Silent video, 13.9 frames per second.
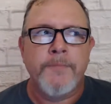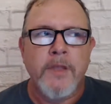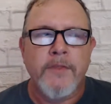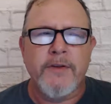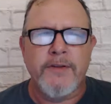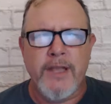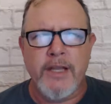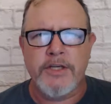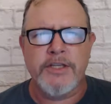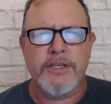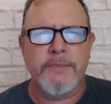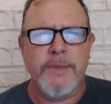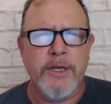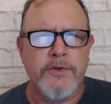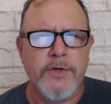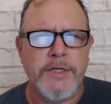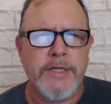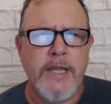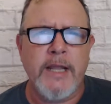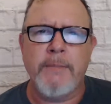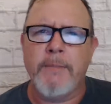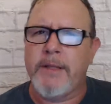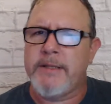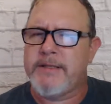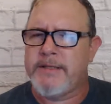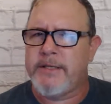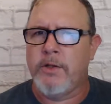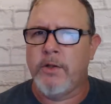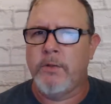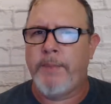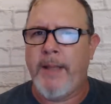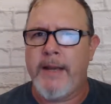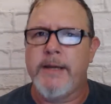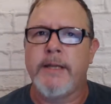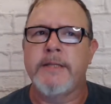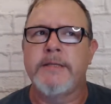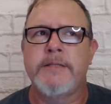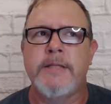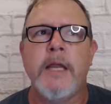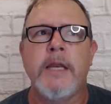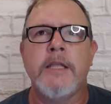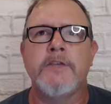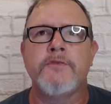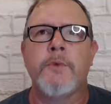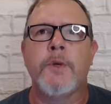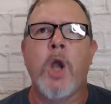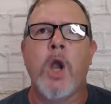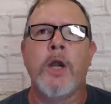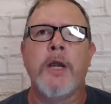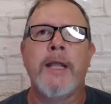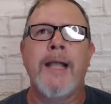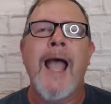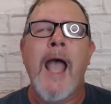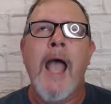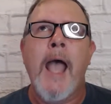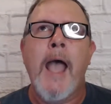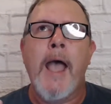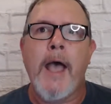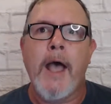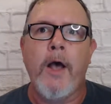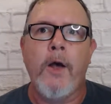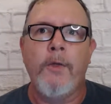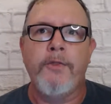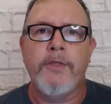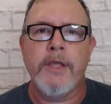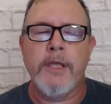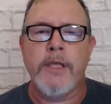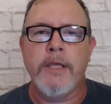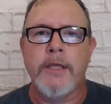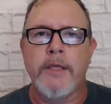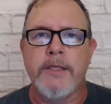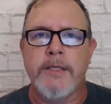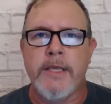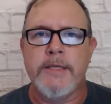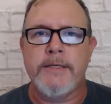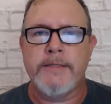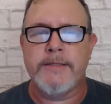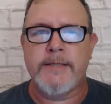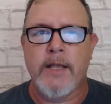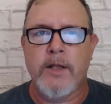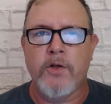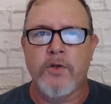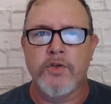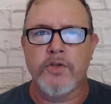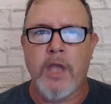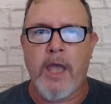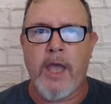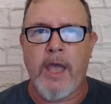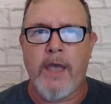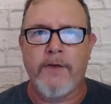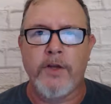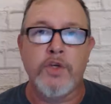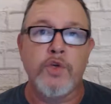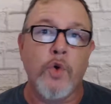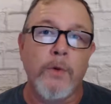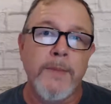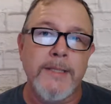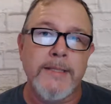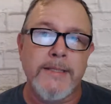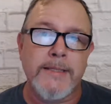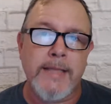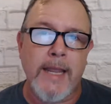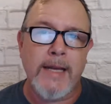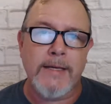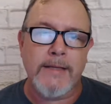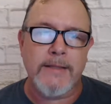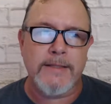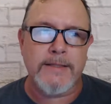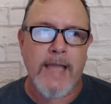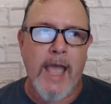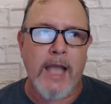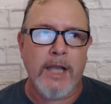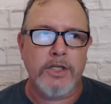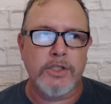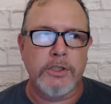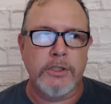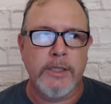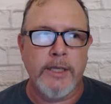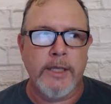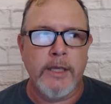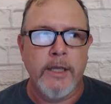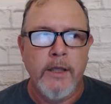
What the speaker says: There's actually some interesting but still pending studies regarding how the yeast cells have a dormant state that's actually